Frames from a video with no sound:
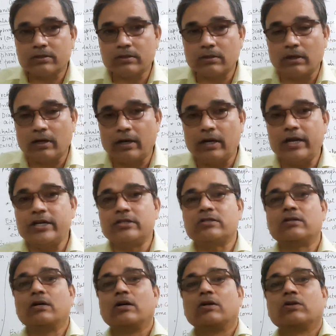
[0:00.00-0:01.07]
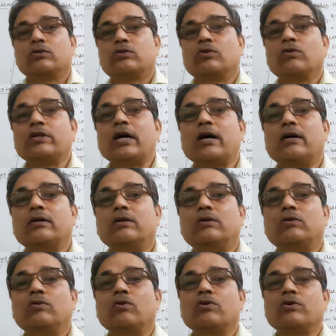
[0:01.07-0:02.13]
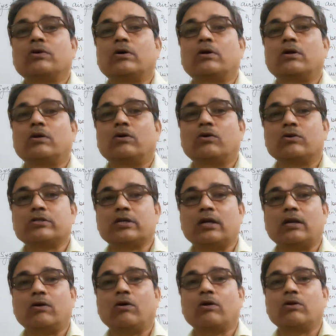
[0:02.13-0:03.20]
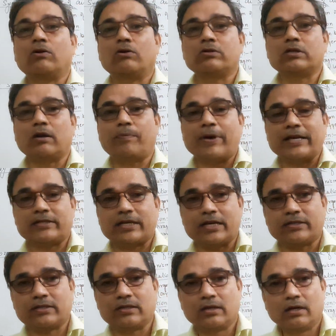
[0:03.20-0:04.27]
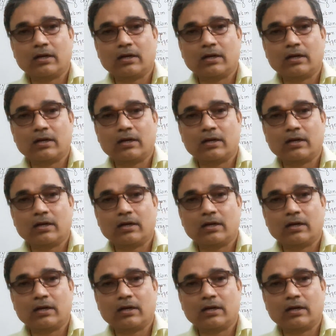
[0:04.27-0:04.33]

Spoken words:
release through the nozzle or nozzle passage.